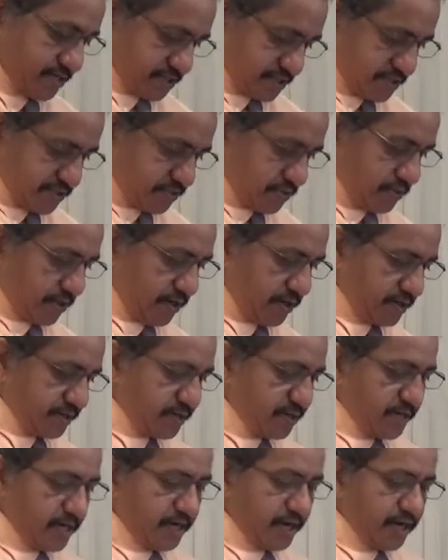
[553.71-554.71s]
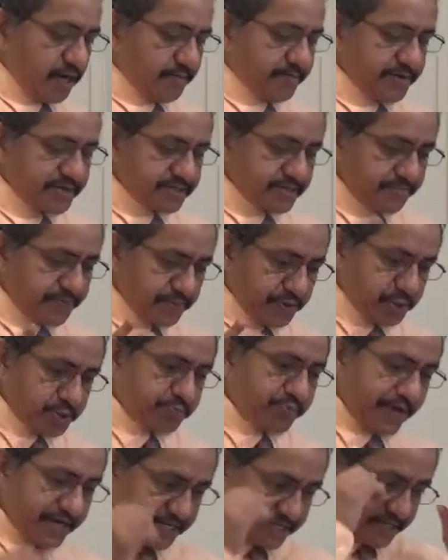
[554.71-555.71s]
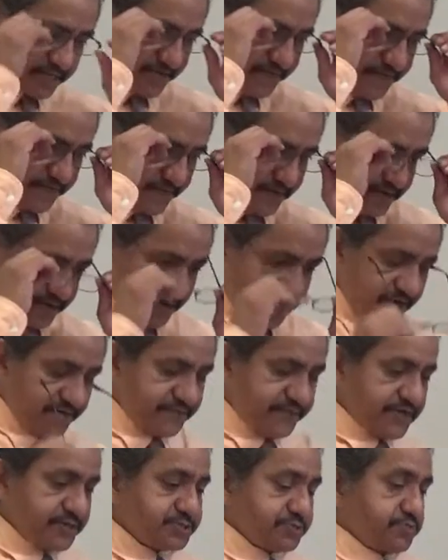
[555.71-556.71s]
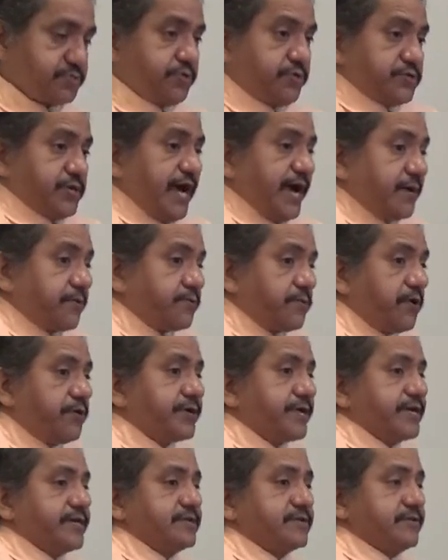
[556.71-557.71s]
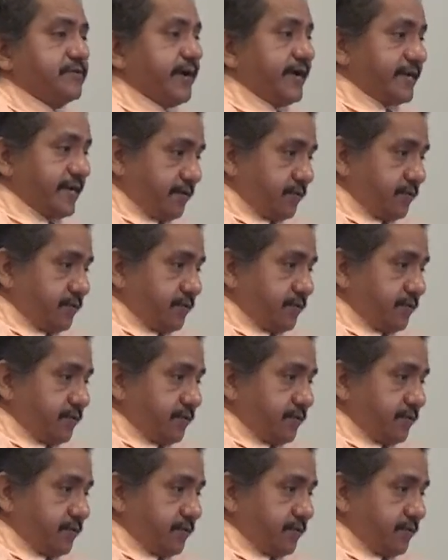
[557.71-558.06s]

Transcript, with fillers: It's a little long, uh, but the perspective of this, of course, I wrote it, right?